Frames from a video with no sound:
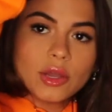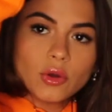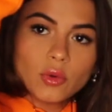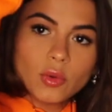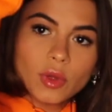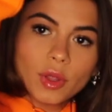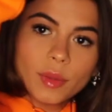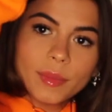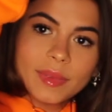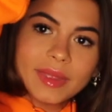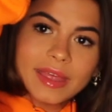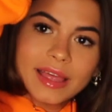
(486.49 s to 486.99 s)
it
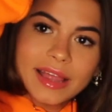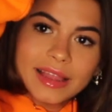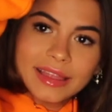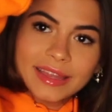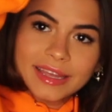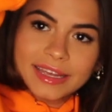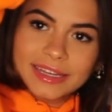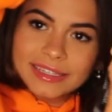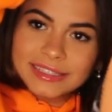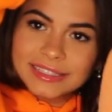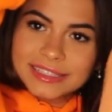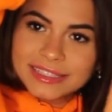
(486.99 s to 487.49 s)
will be
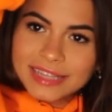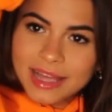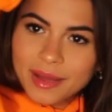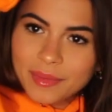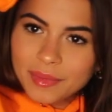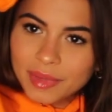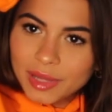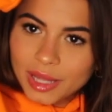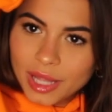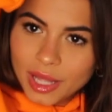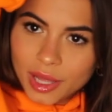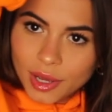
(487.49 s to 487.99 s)
linked down
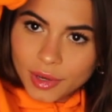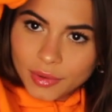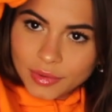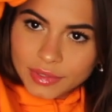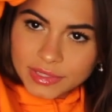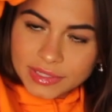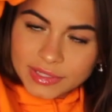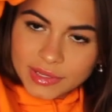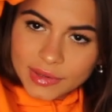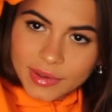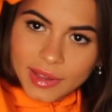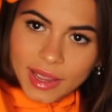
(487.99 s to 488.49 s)
below.
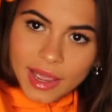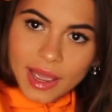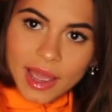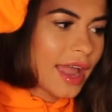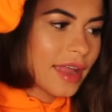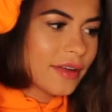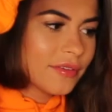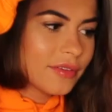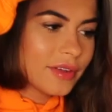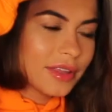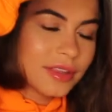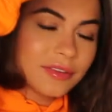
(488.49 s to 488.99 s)
So yeah,
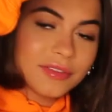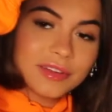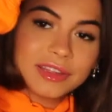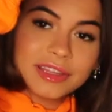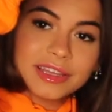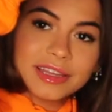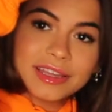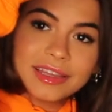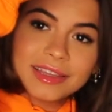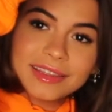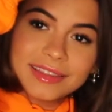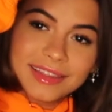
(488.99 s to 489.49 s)
I really
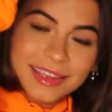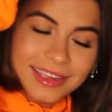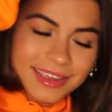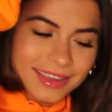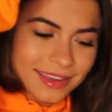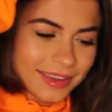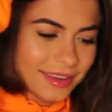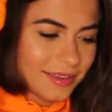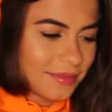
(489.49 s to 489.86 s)
really like